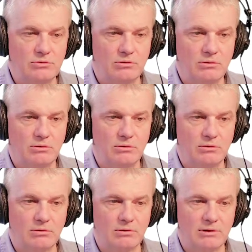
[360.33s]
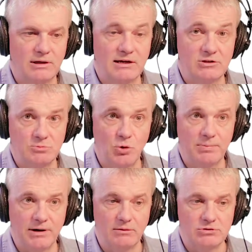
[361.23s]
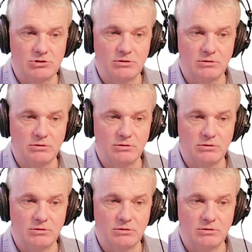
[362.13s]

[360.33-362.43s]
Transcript: it becomes more pronounced.